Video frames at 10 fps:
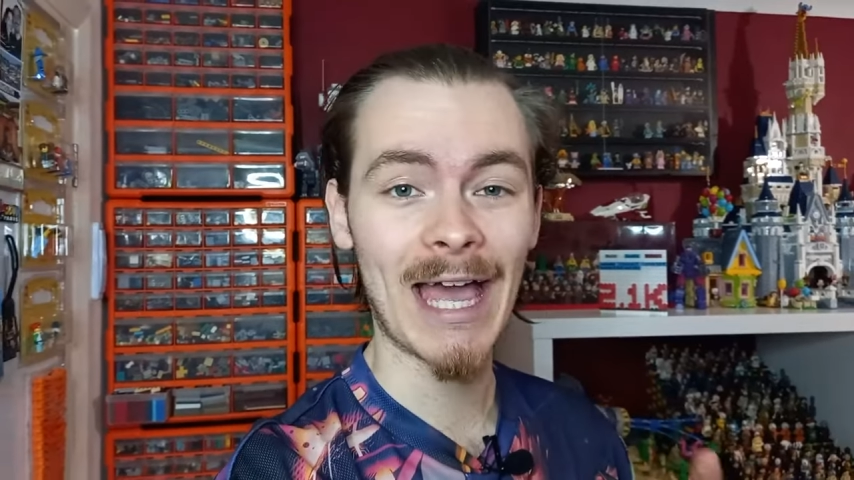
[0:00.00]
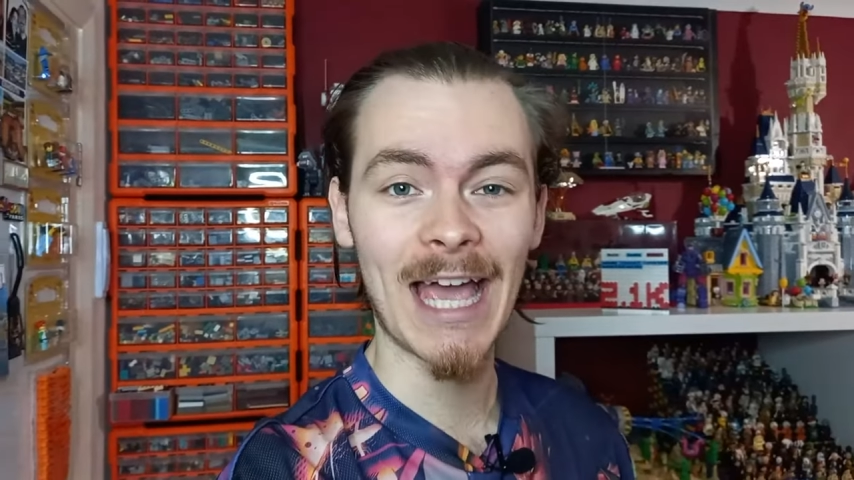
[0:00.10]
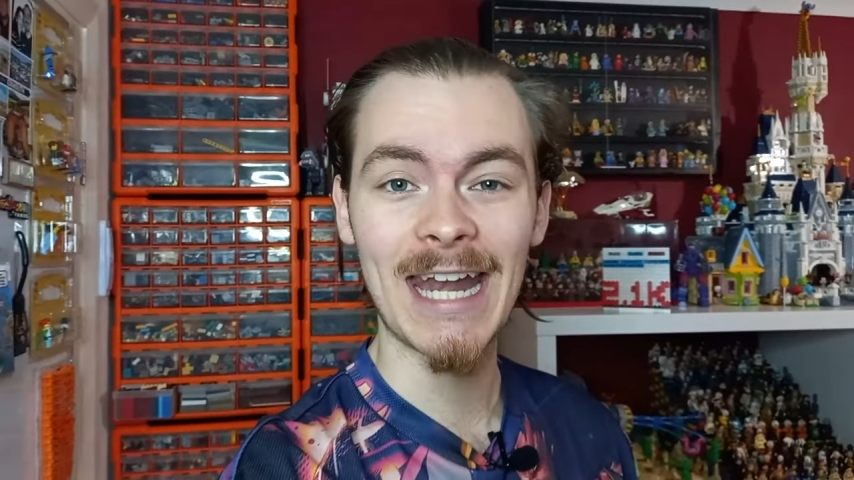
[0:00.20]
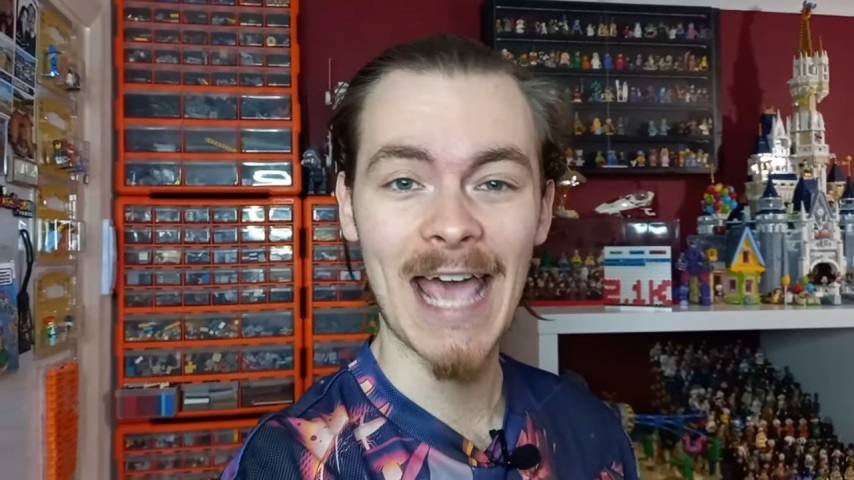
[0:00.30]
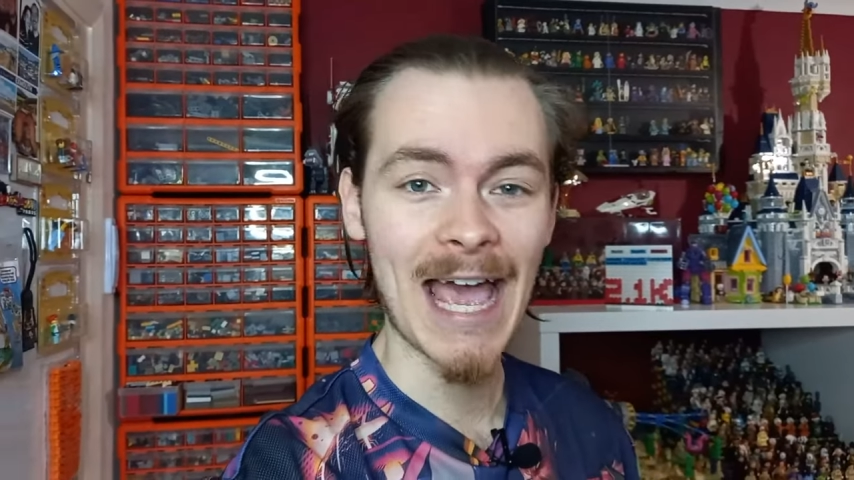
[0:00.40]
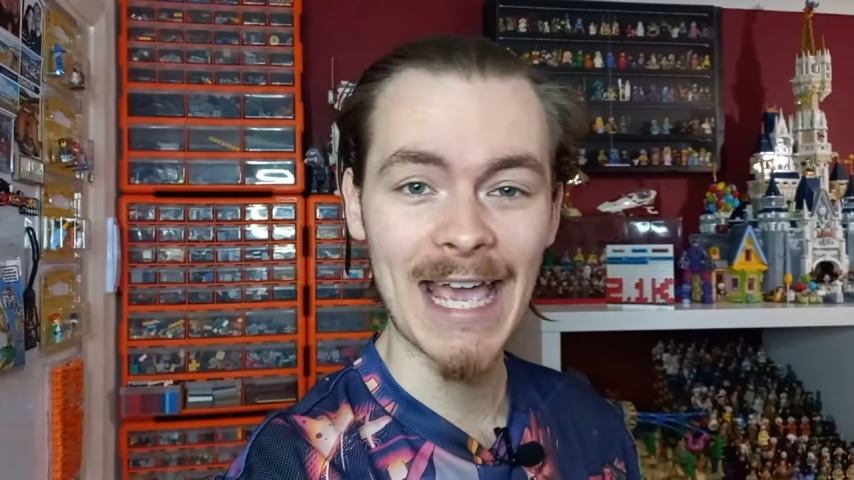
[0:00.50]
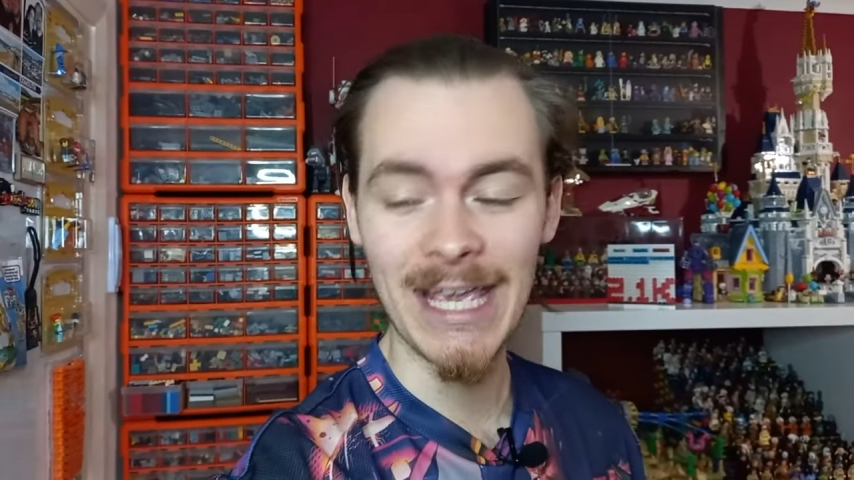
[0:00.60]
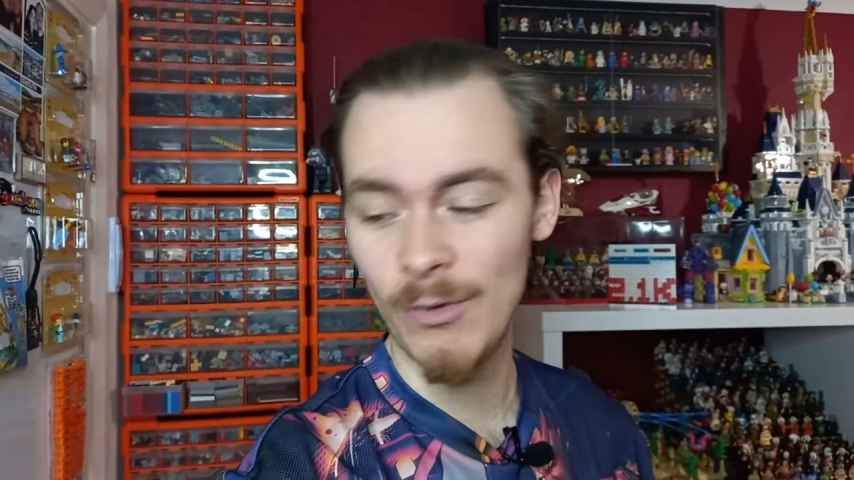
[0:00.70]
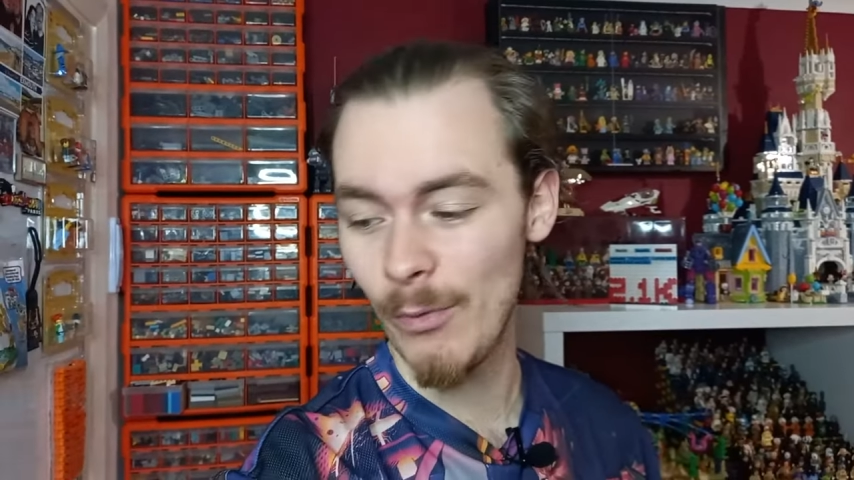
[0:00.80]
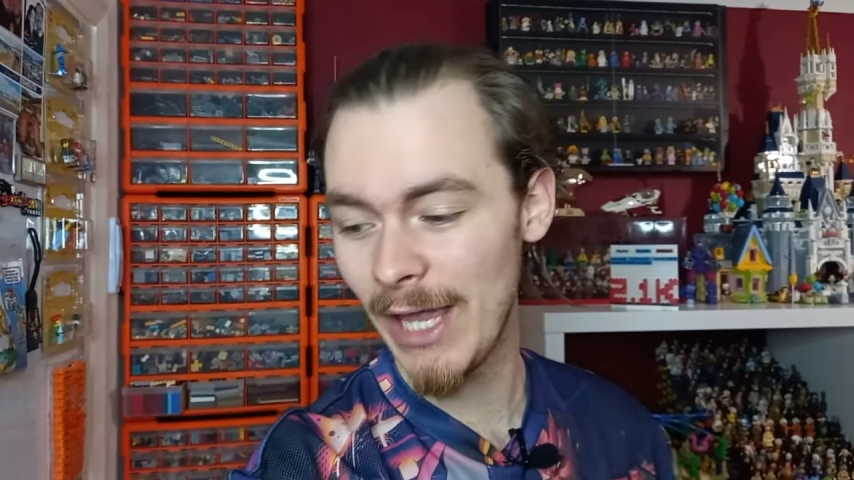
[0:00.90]
an
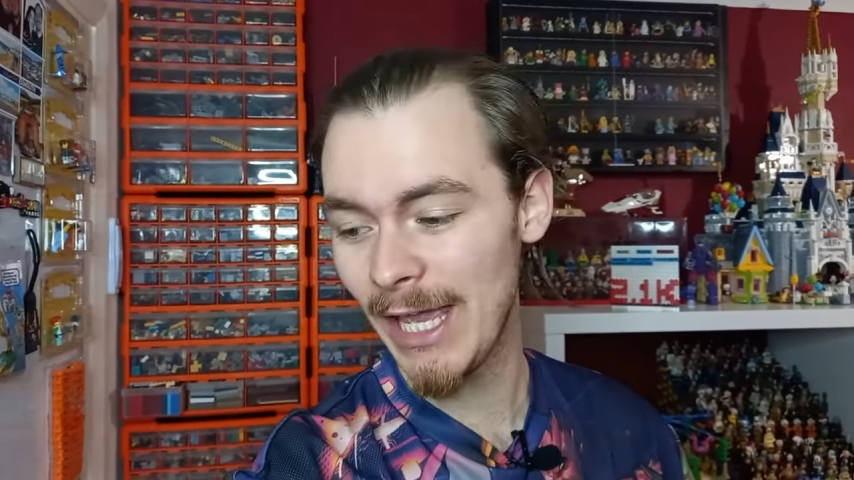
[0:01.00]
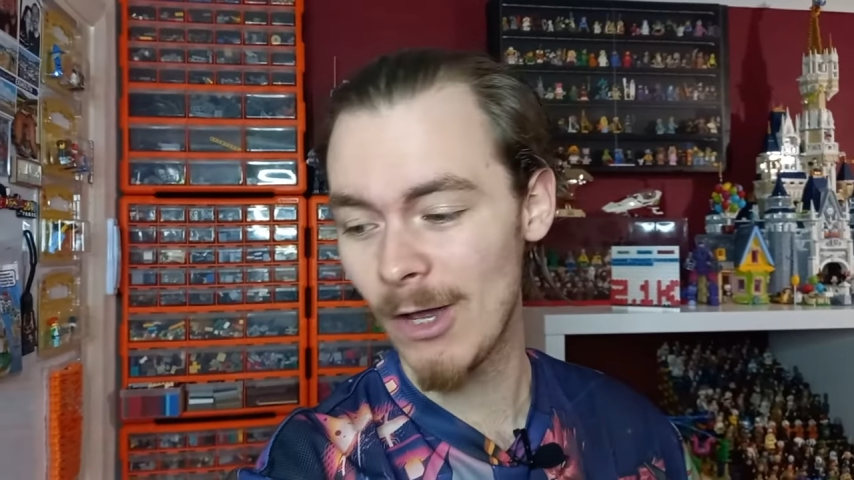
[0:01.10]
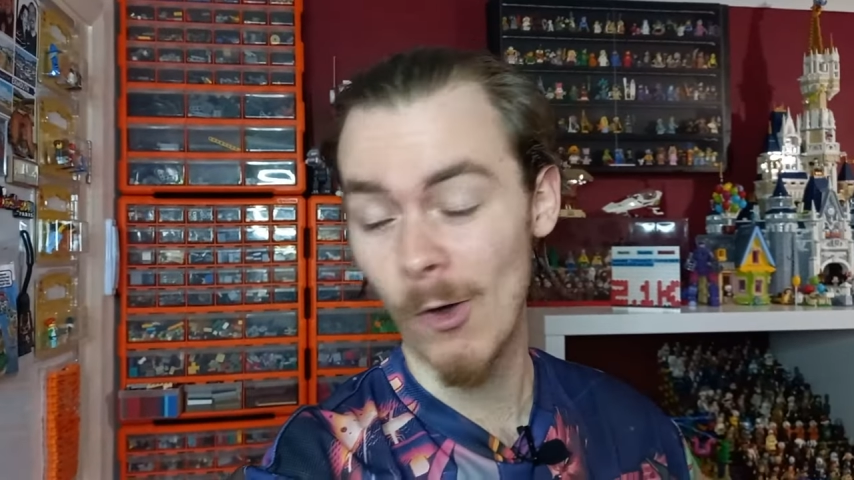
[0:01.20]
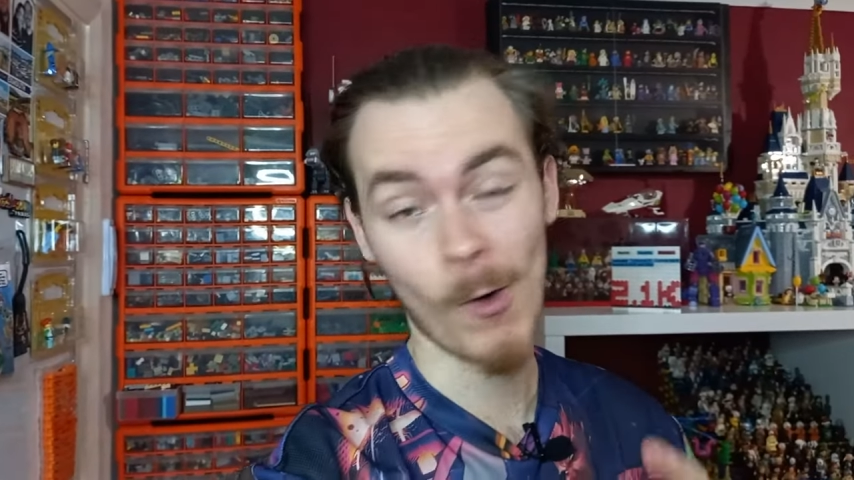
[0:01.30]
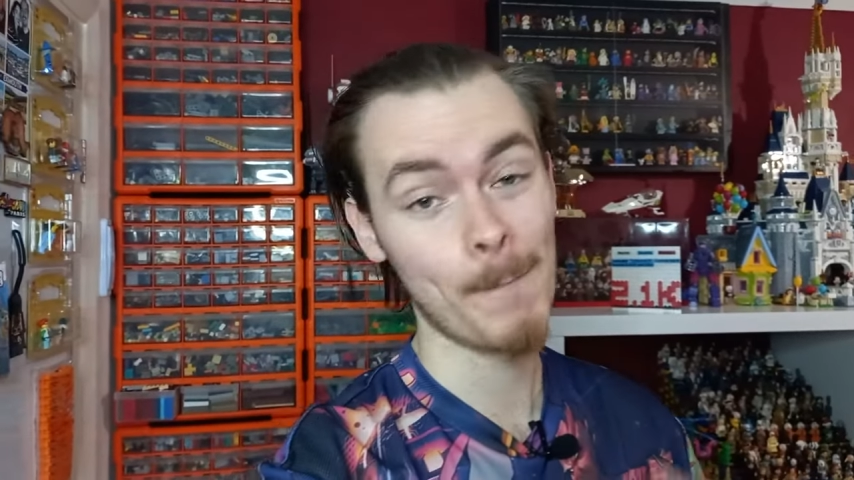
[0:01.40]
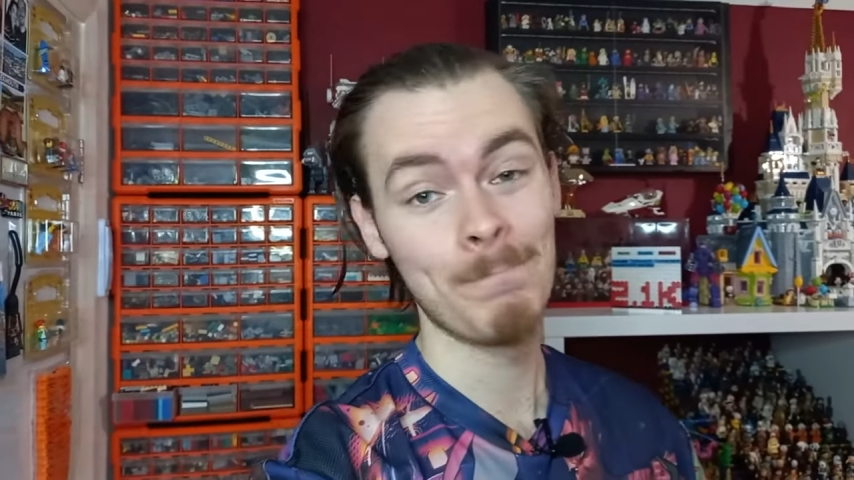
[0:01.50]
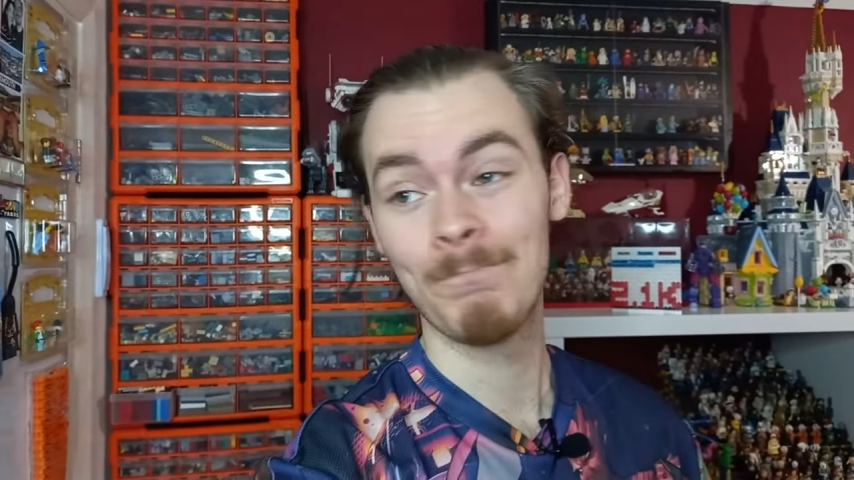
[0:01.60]
A-wing or